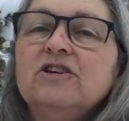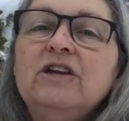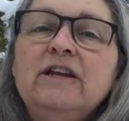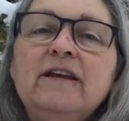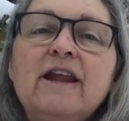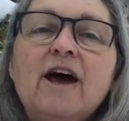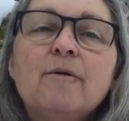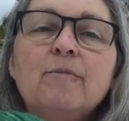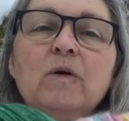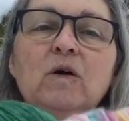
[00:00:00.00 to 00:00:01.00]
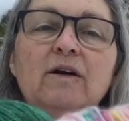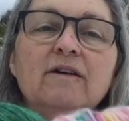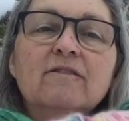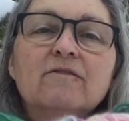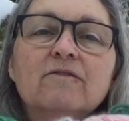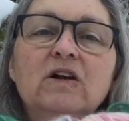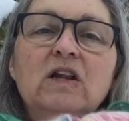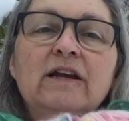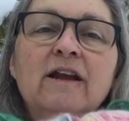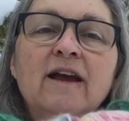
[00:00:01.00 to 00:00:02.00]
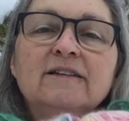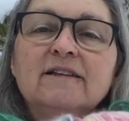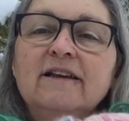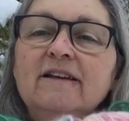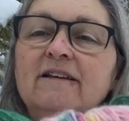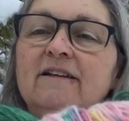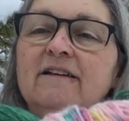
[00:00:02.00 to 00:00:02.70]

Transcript: going to knit up really nicely.